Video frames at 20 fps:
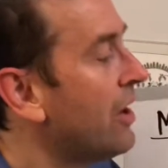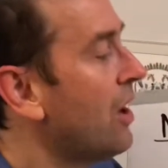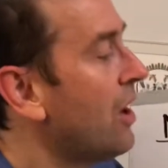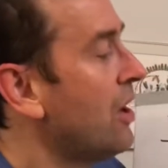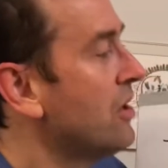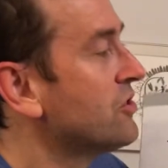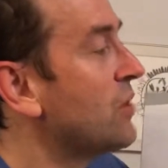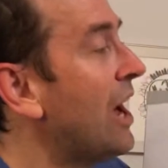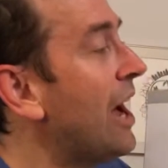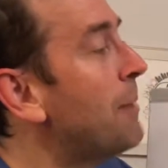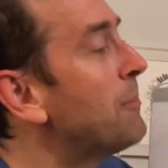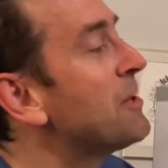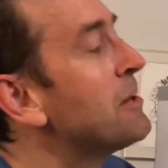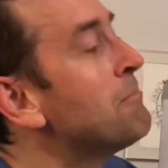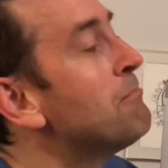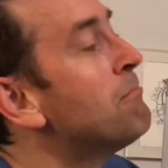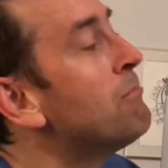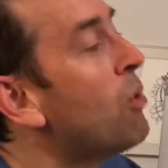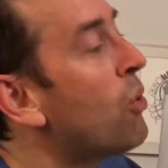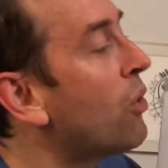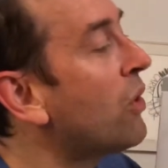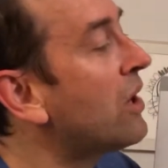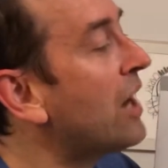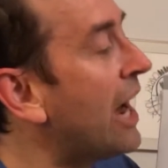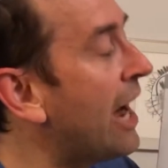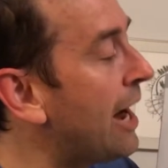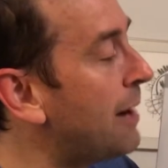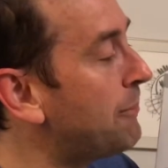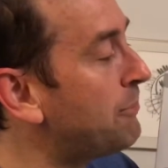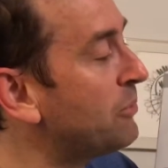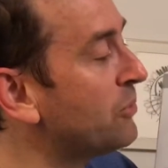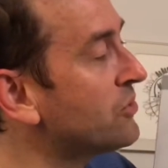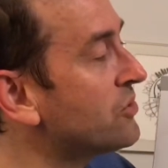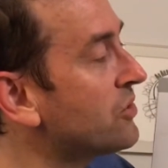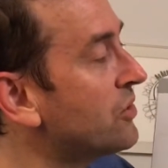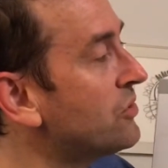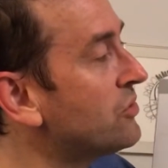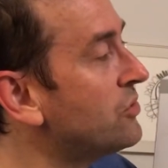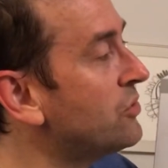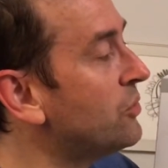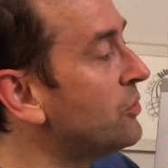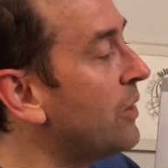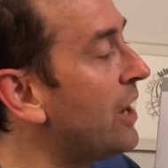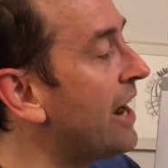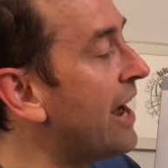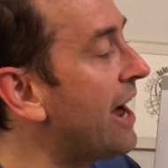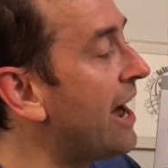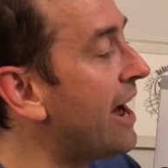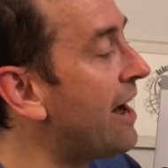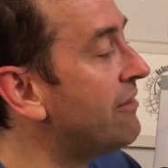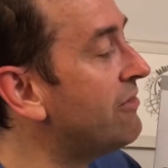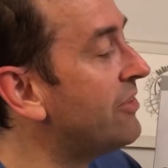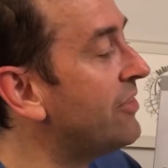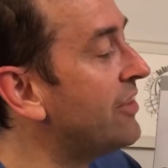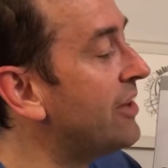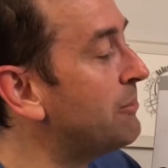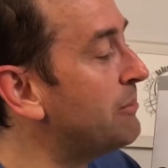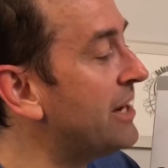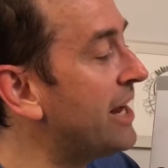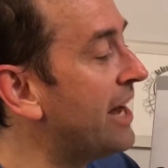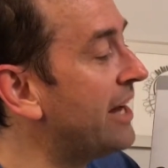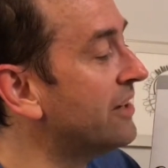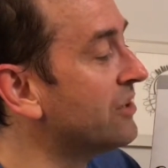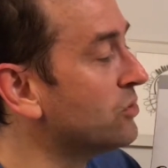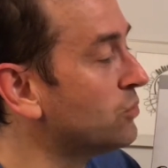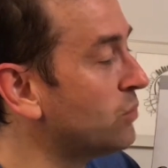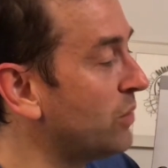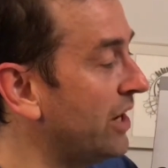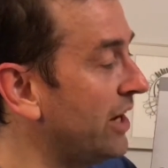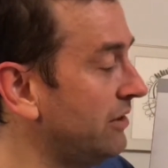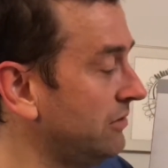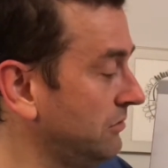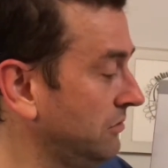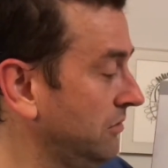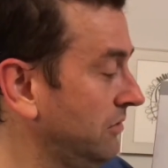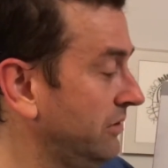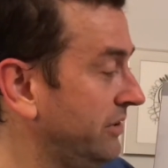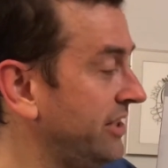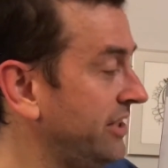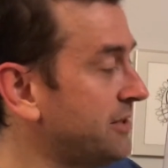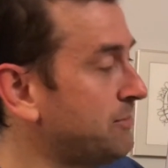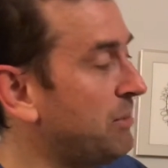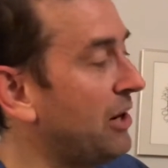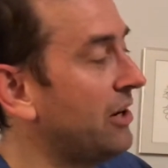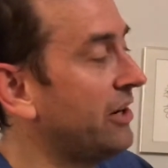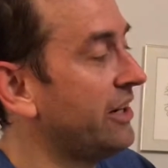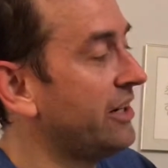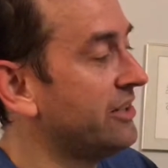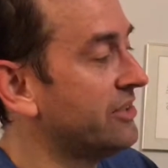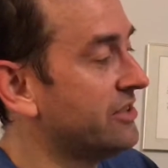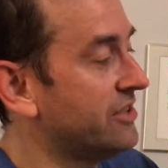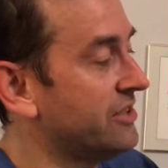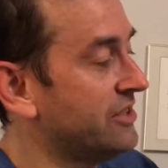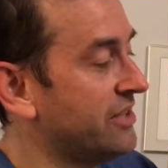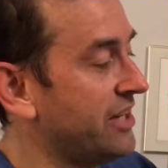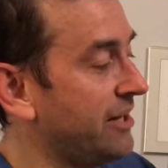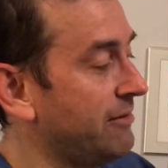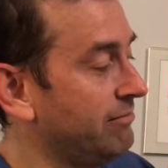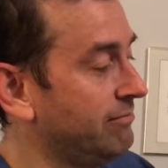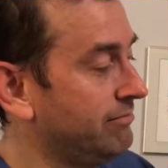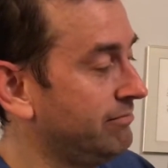So how many more apples do I have than bananas? Well, this part is the same.